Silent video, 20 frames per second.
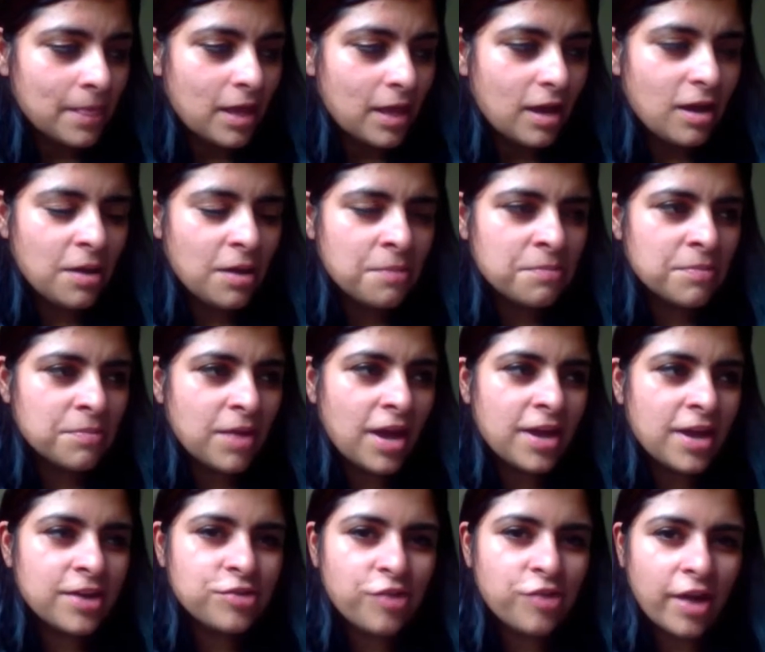
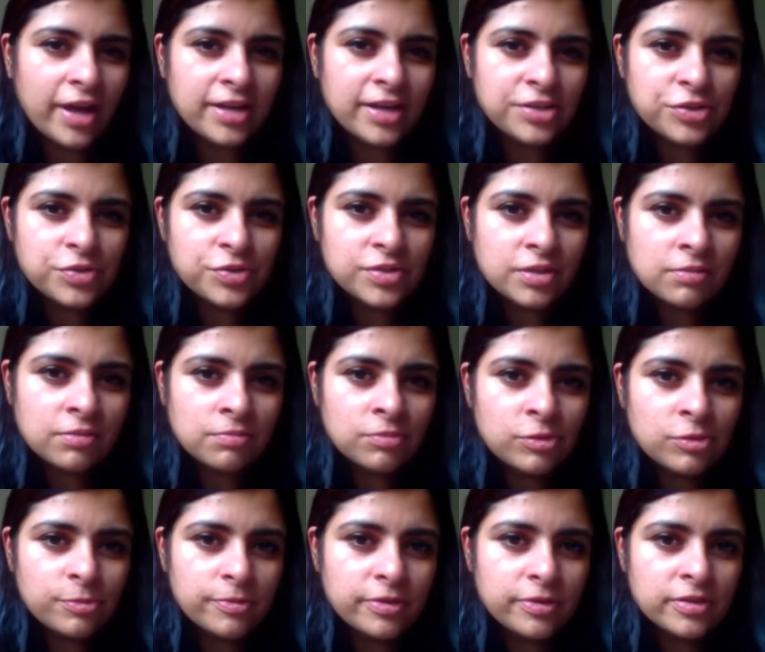I tried using
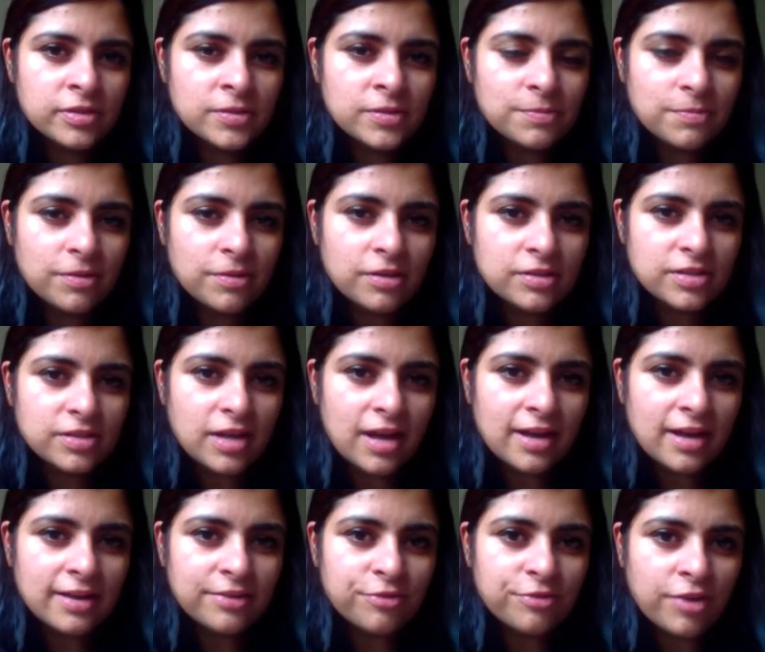blueprints, but
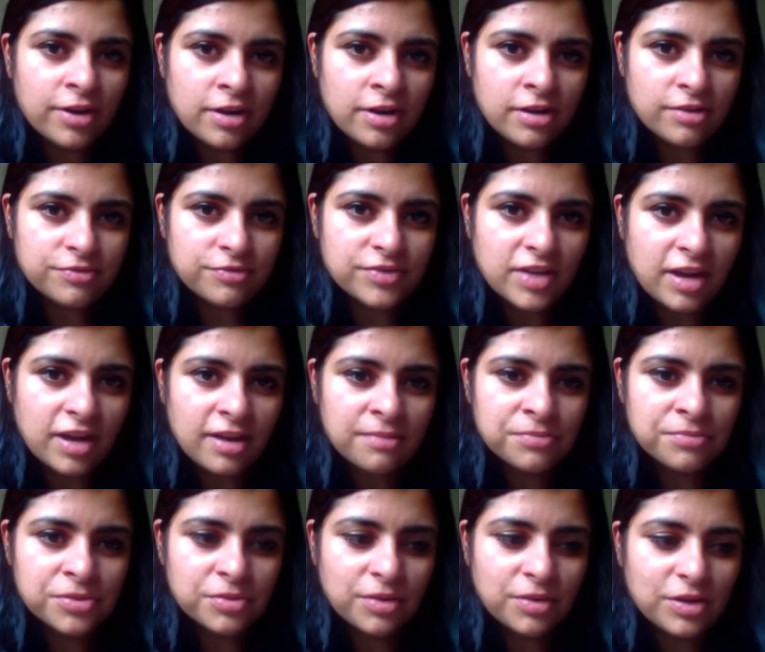I ran out of
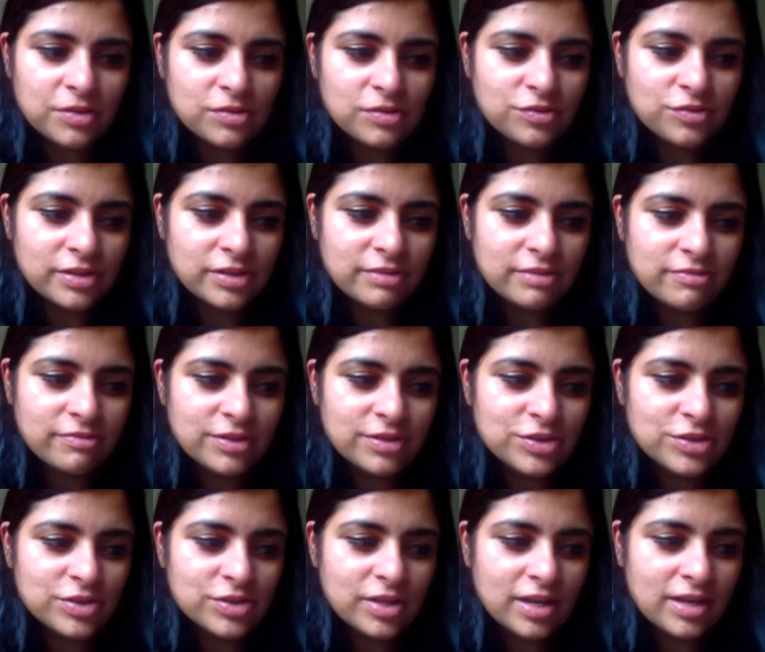time, so I couldn't really
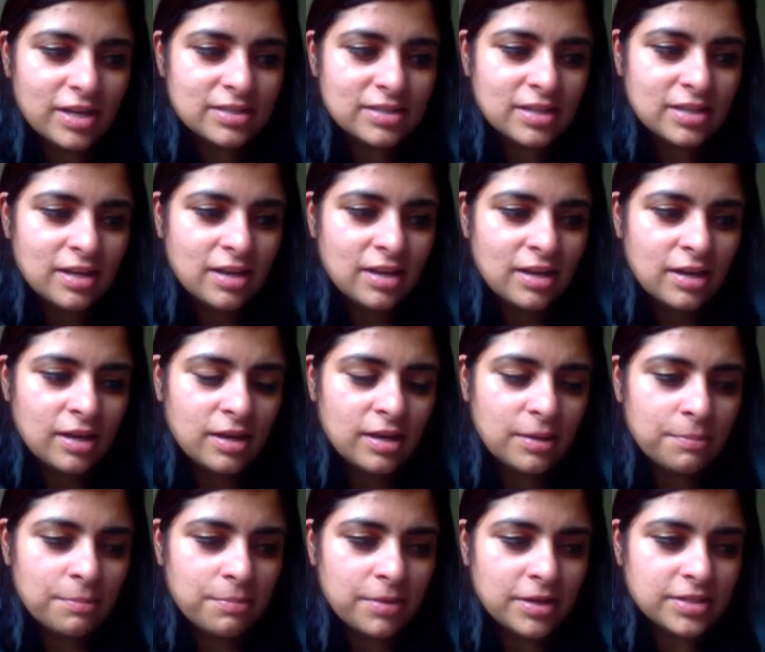finish that.
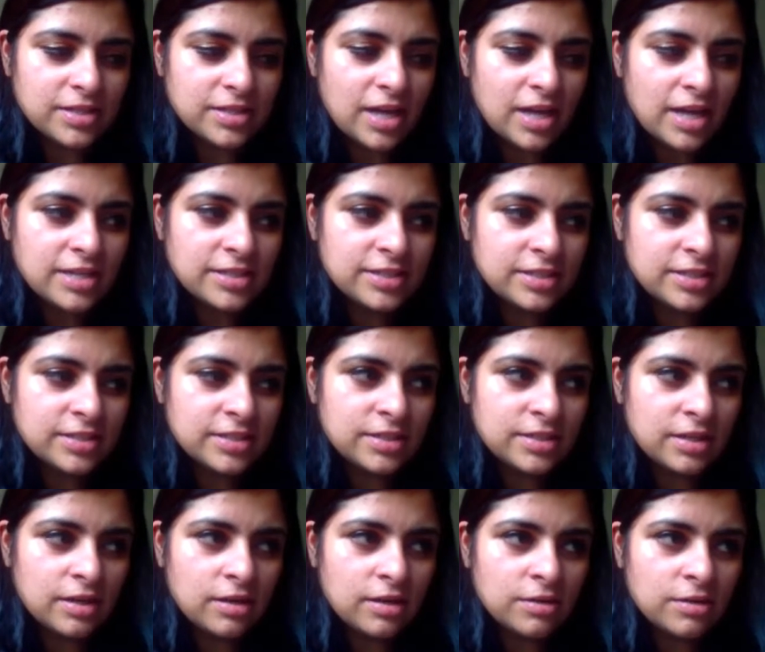But I did
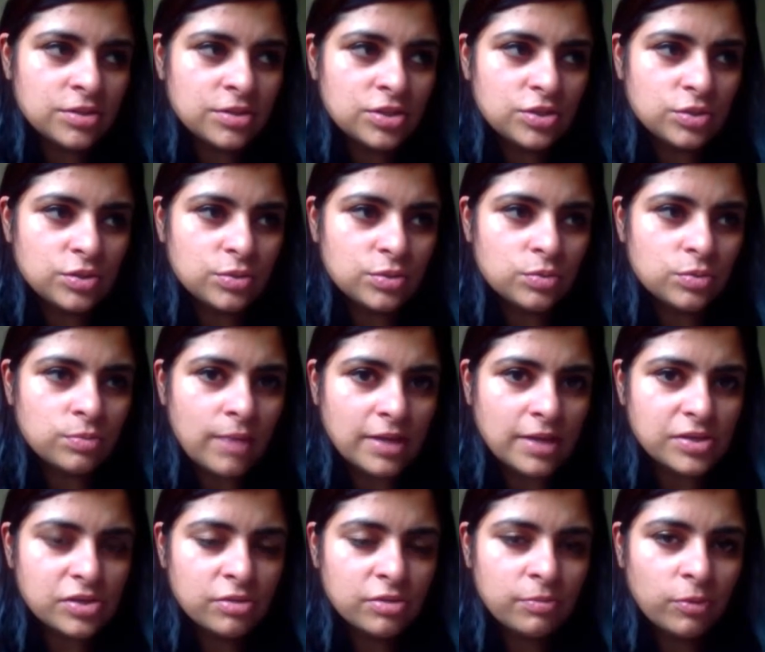do
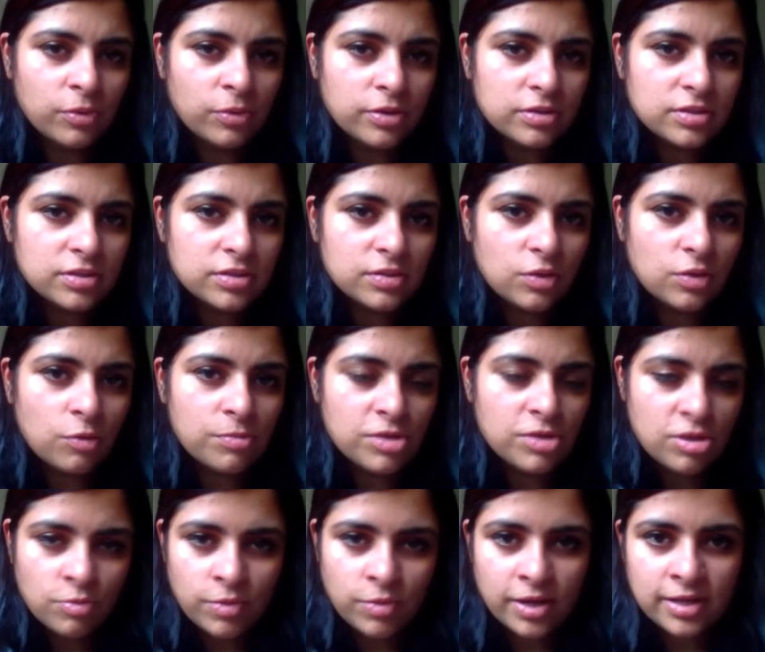Master the Boards,
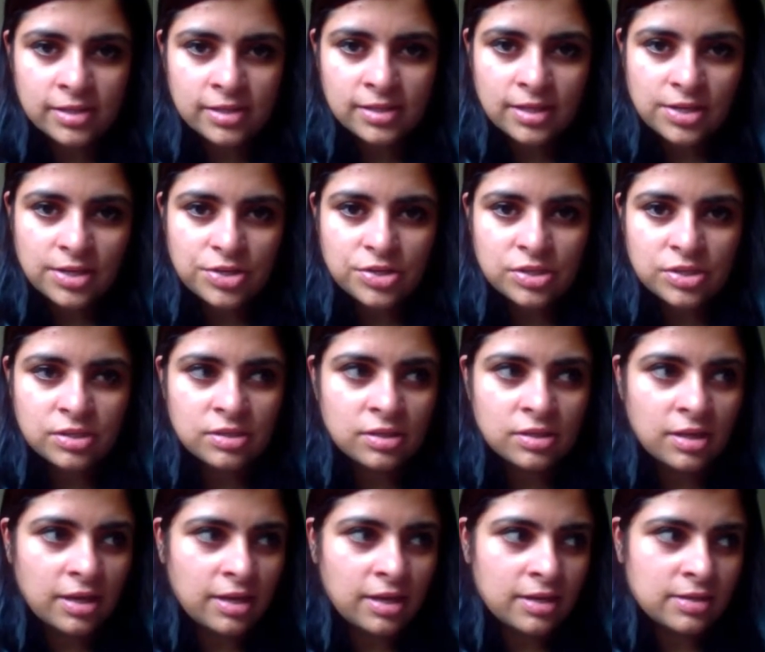ObGYN
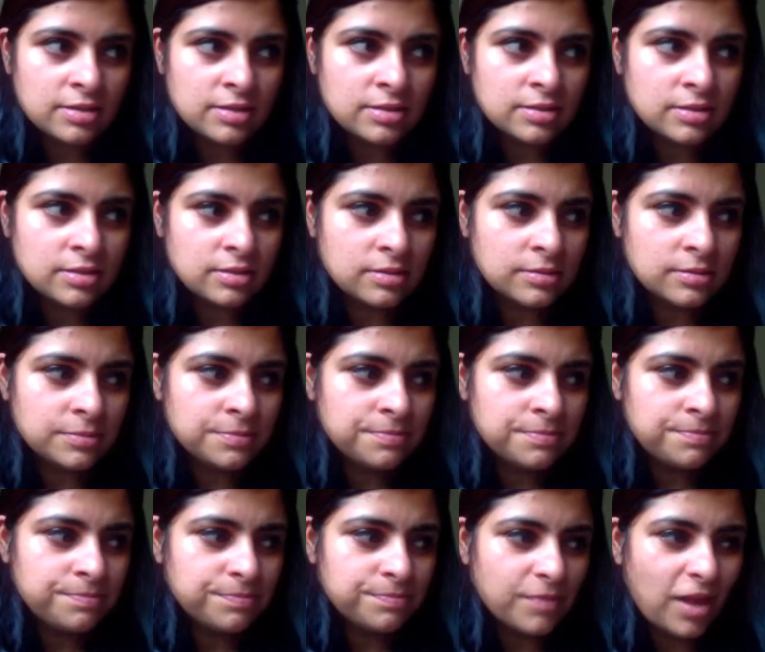section, and
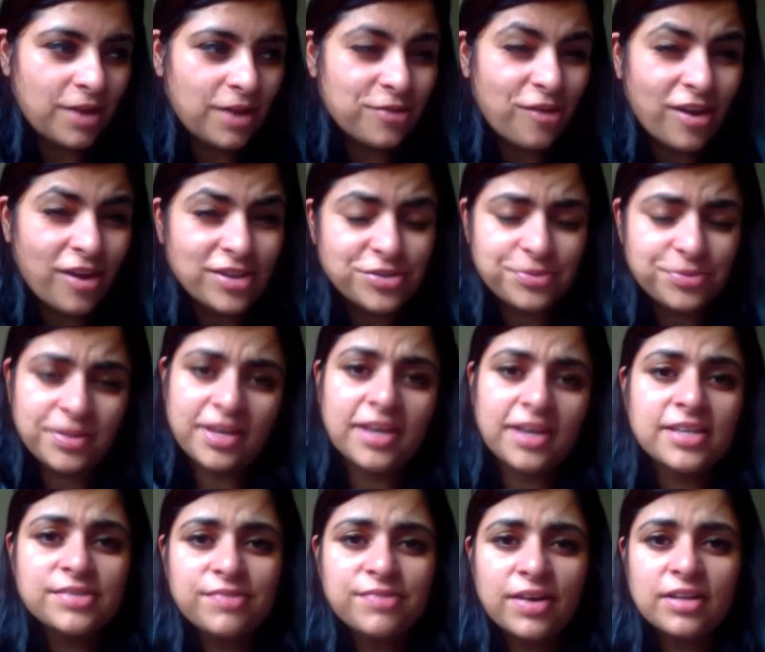I tried doing
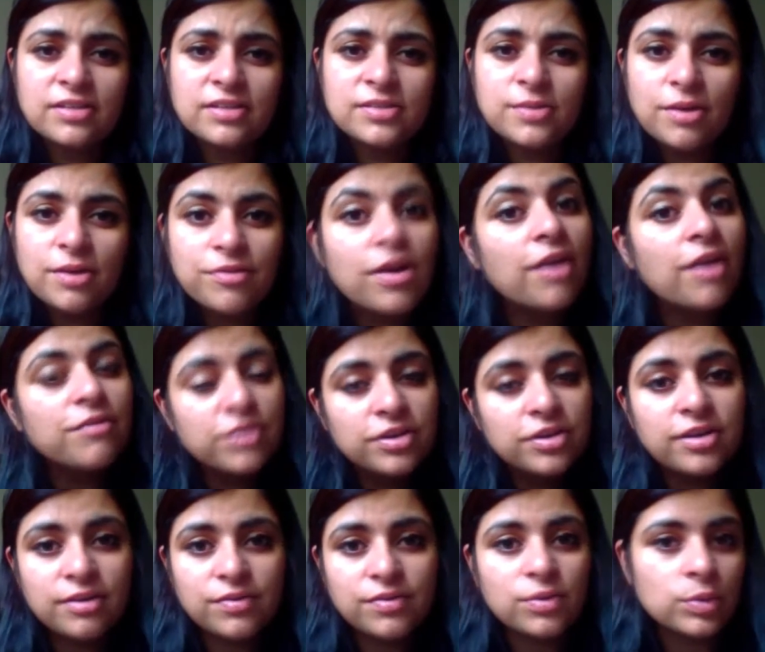case files. I've
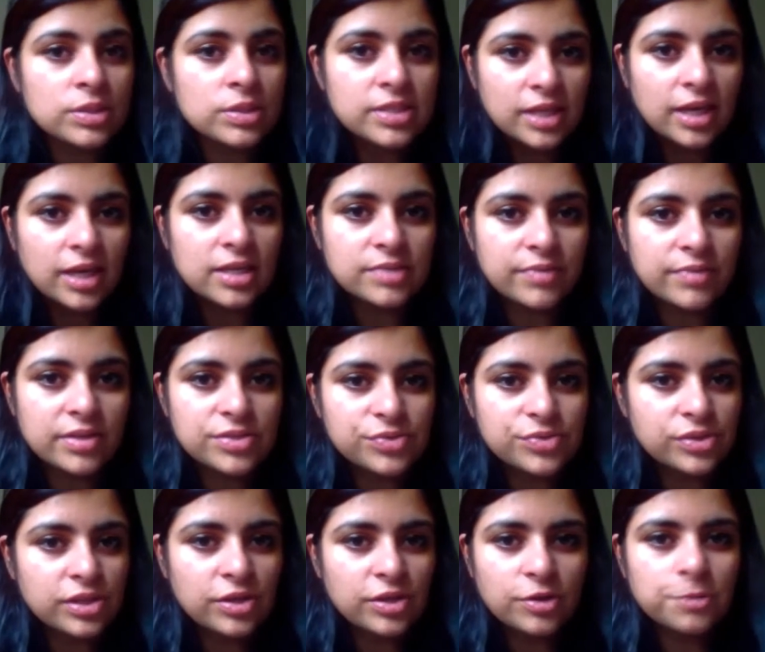heard everyone say case files
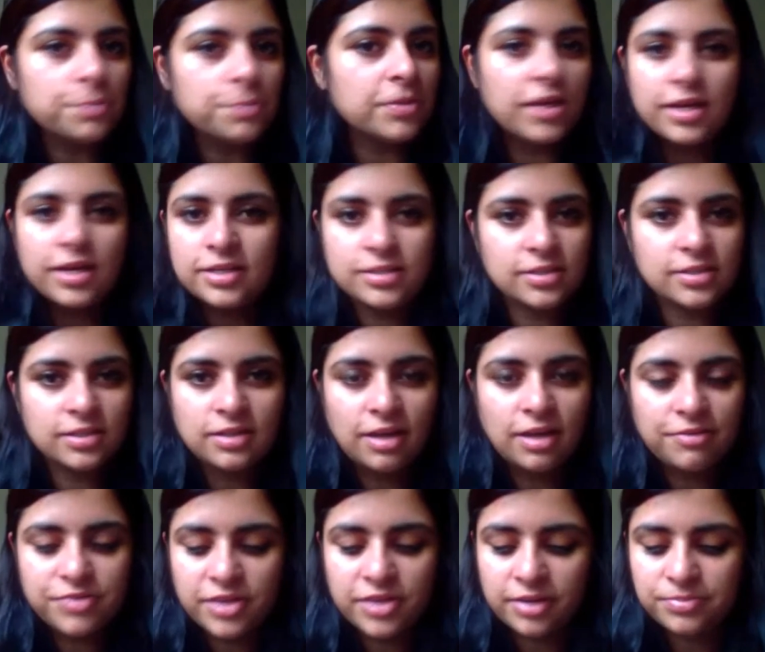really good, but I didn't
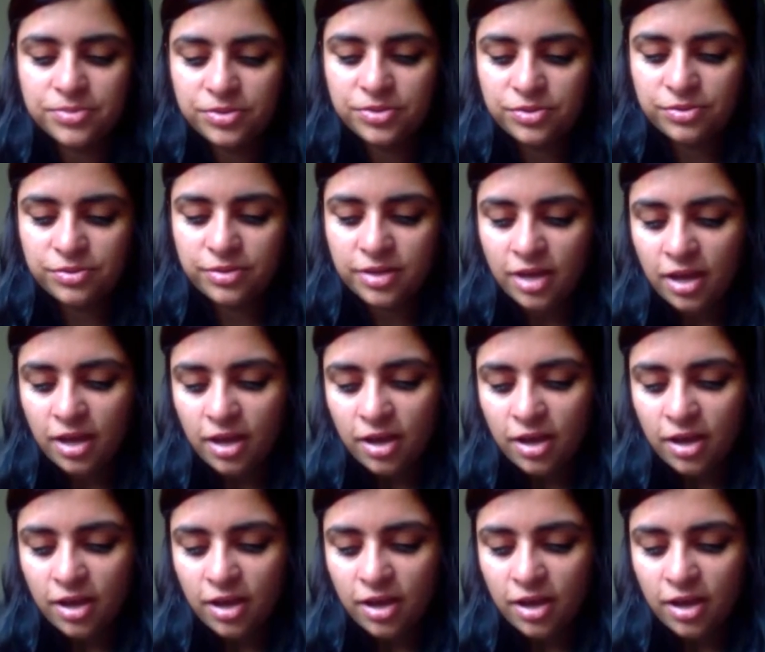have time to do it.